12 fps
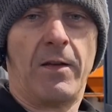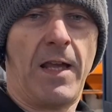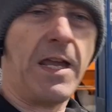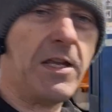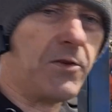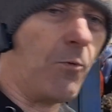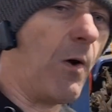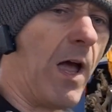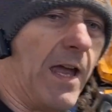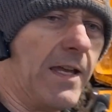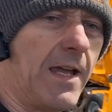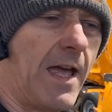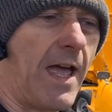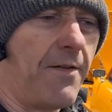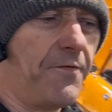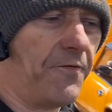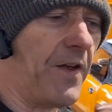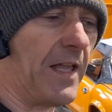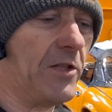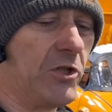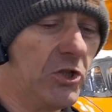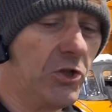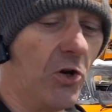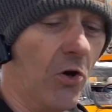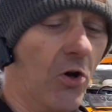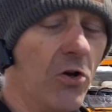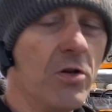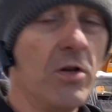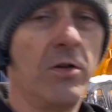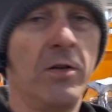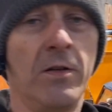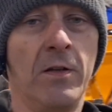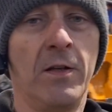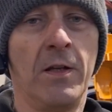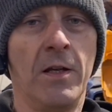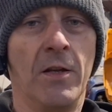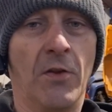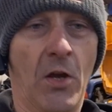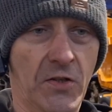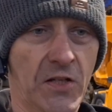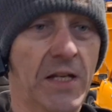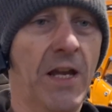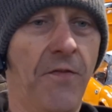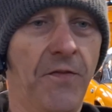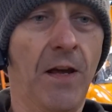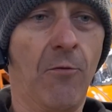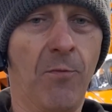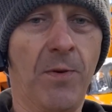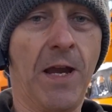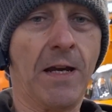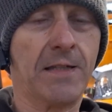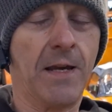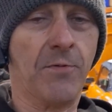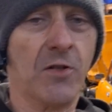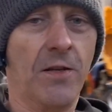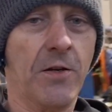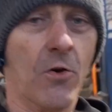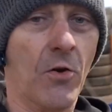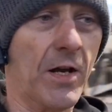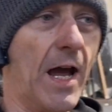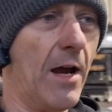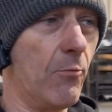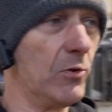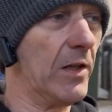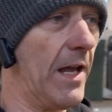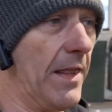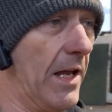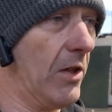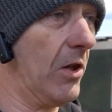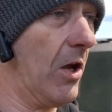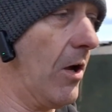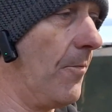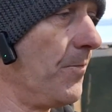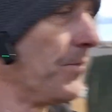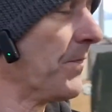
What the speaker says: Either way, I'm fairly sure that as a gift, that would be exceptionally good. I would like that a lot.